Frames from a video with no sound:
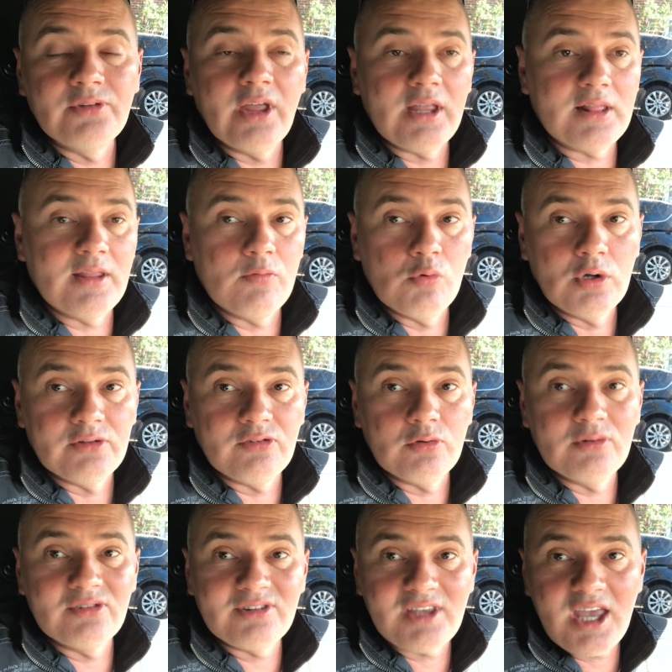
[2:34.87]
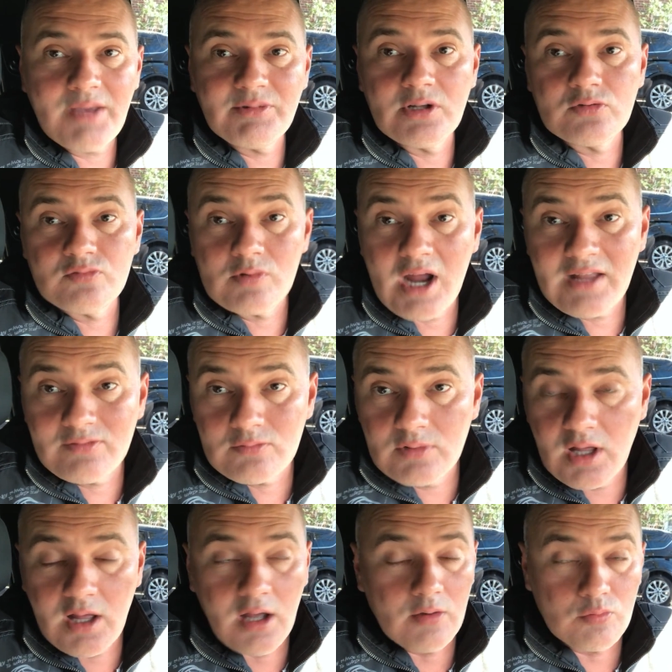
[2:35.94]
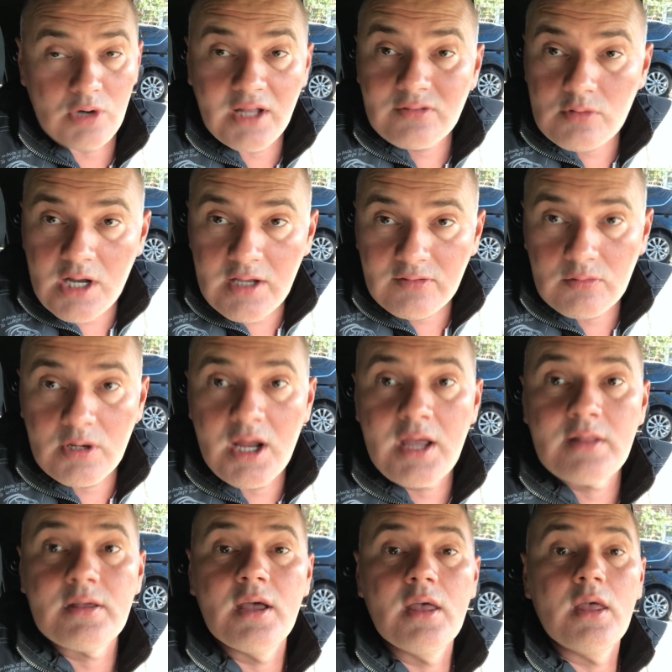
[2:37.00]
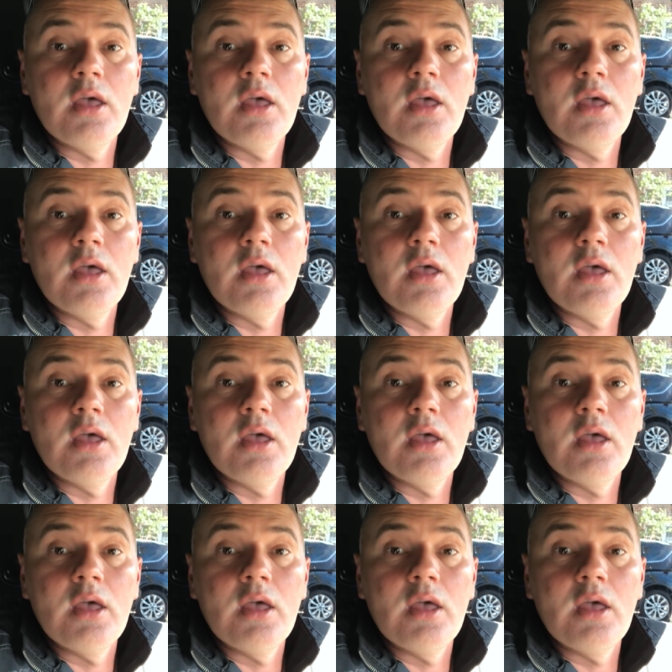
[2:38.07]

They want to escape the rat race, right?